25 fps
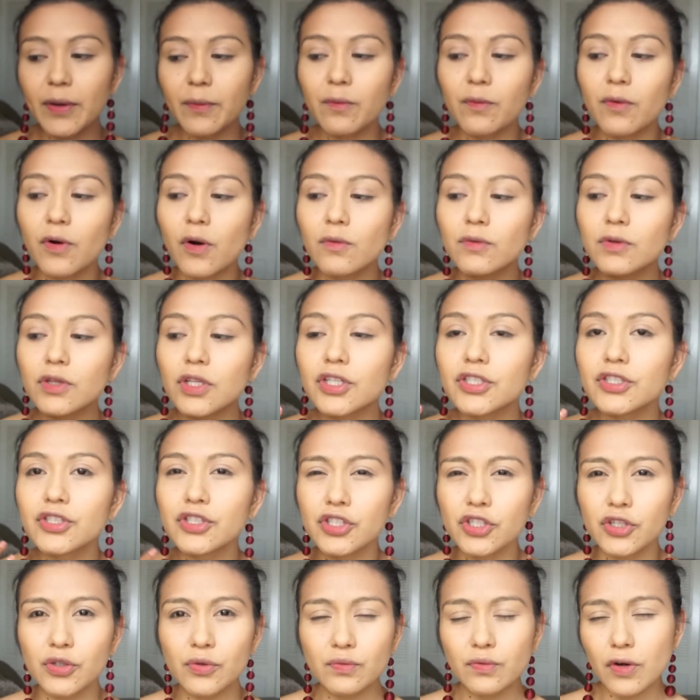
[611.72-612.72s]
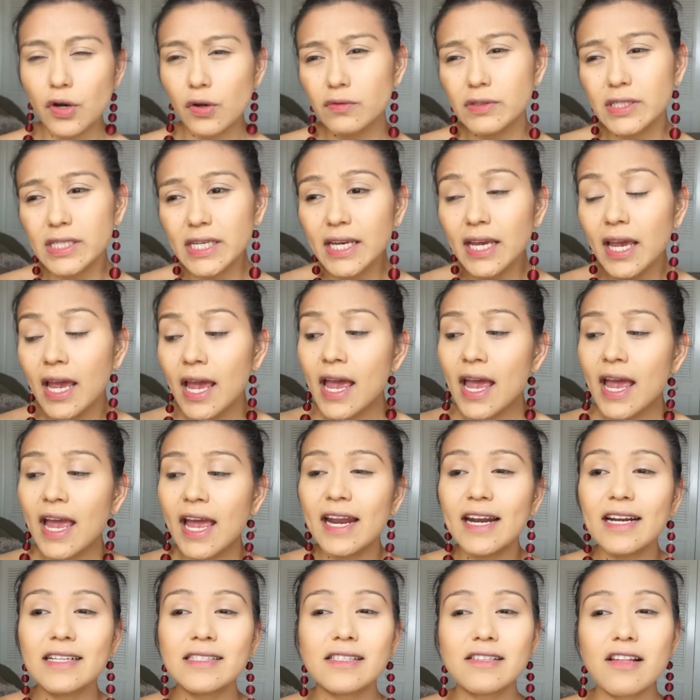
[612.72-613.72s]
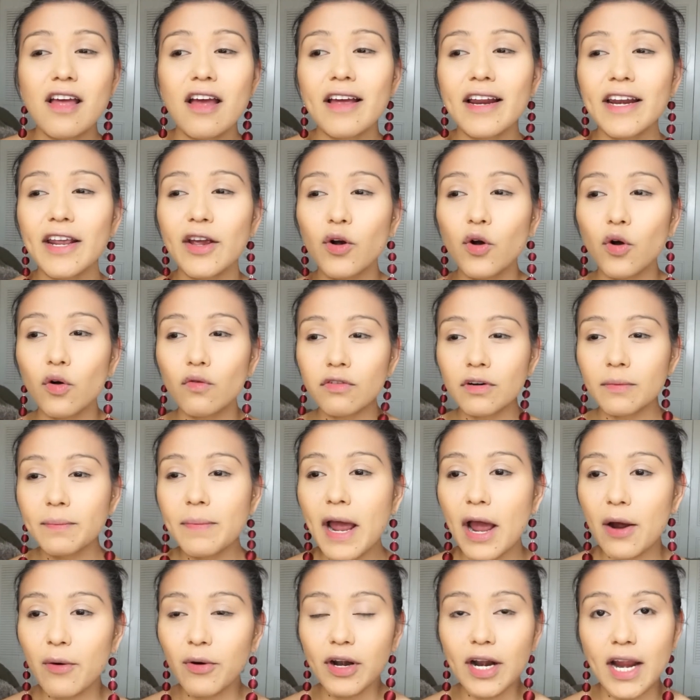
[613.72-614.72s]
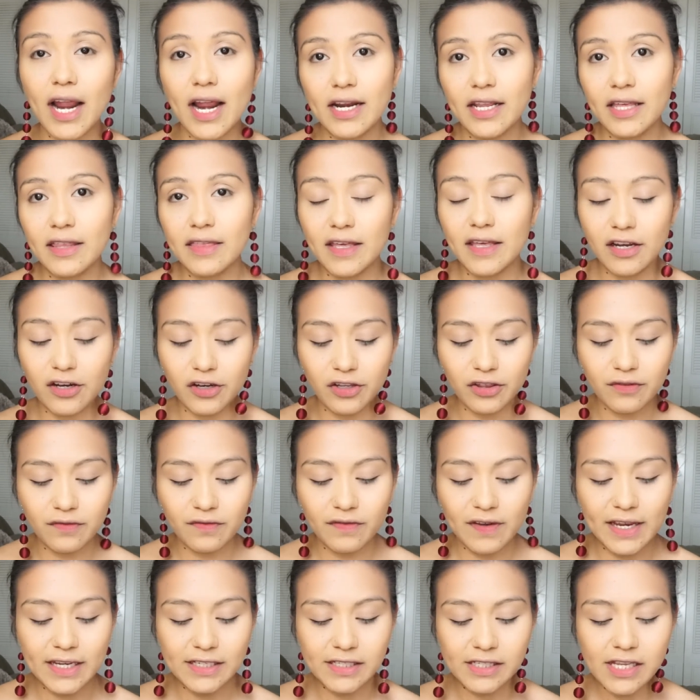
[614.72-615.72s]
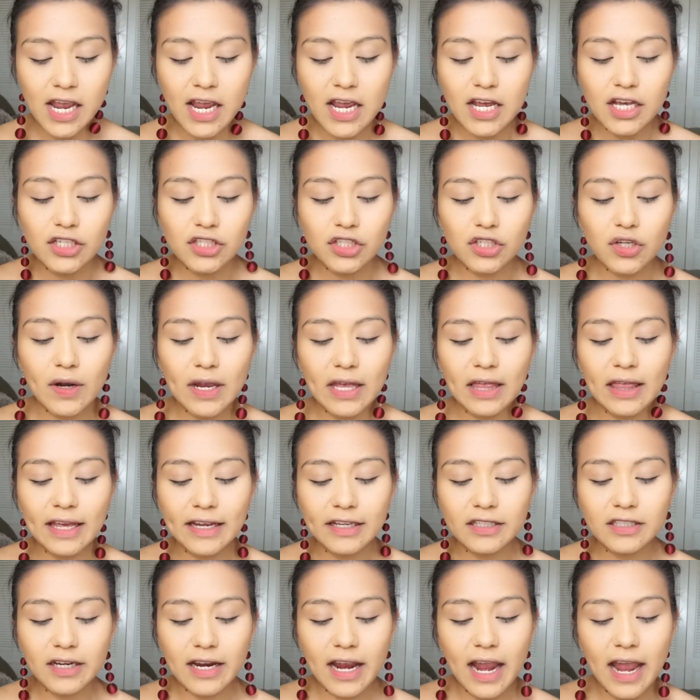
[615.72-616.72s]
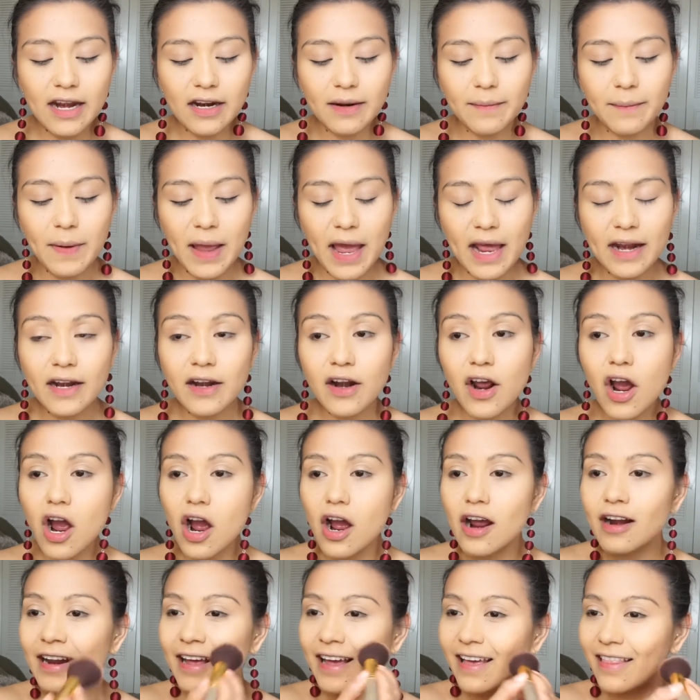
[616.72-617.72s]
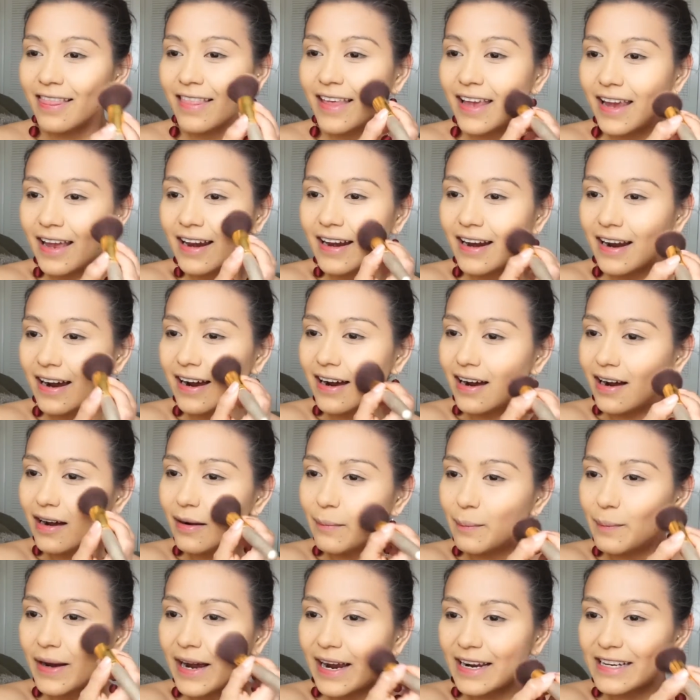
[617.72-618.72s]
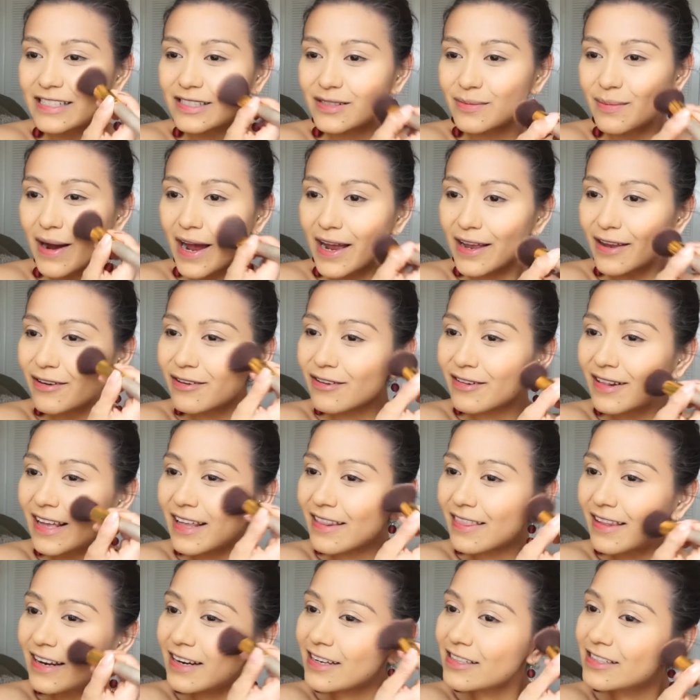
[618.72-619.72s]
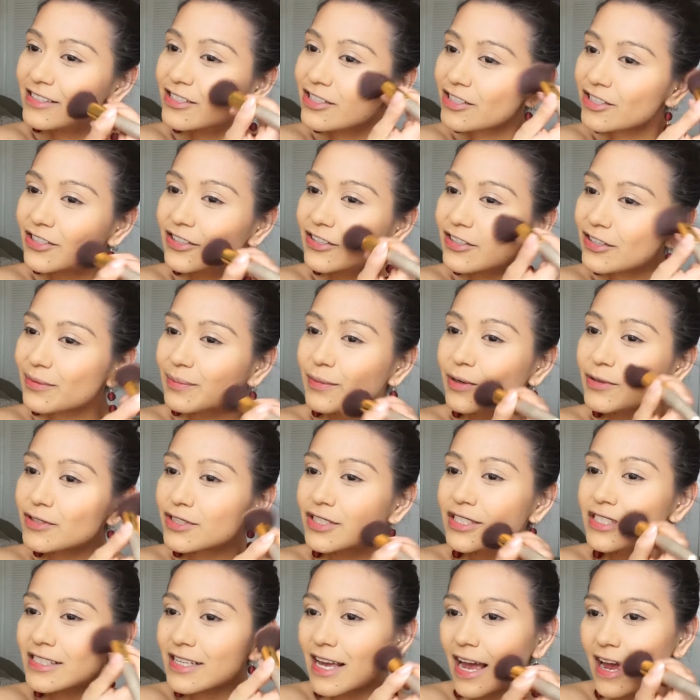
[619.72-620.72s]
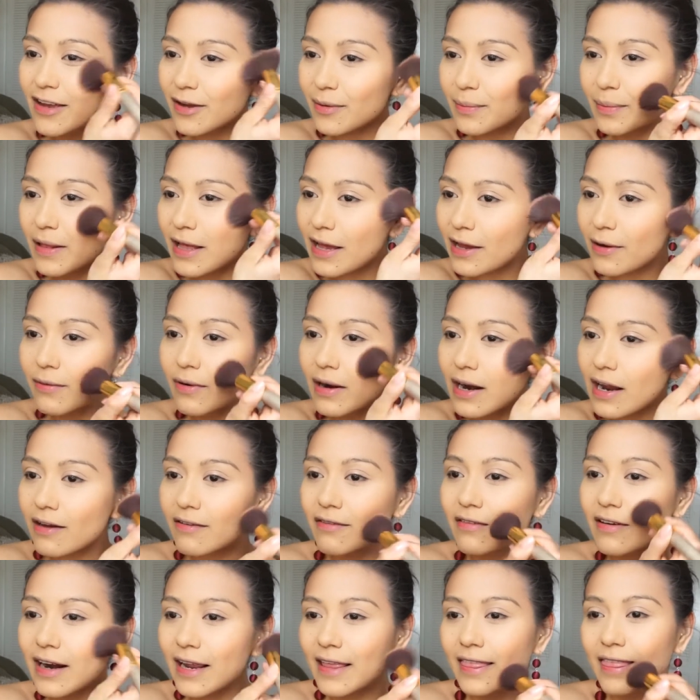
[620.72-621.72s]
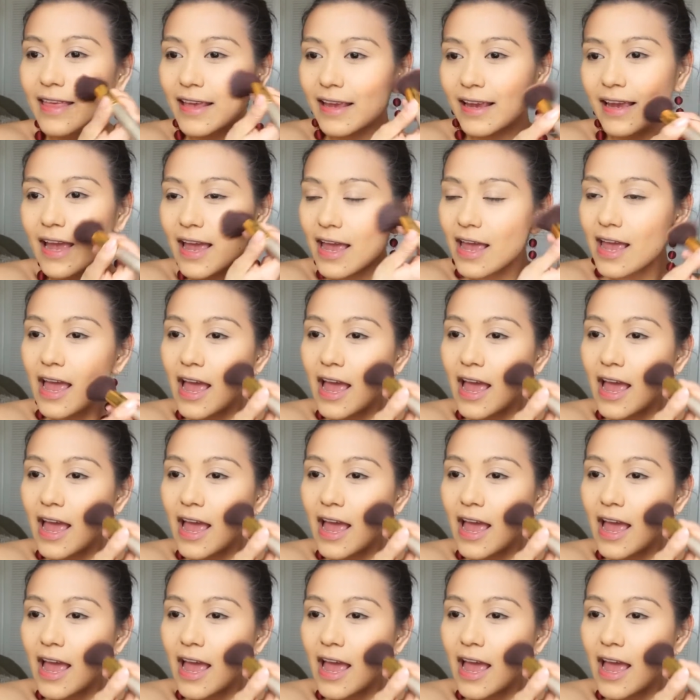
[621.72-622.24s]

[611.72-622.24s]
won't look too rosy, and it's not going to overpower anything on the face. So I like to kind of pat it on, and then I smile, and then in circular motions, I apply wherever I think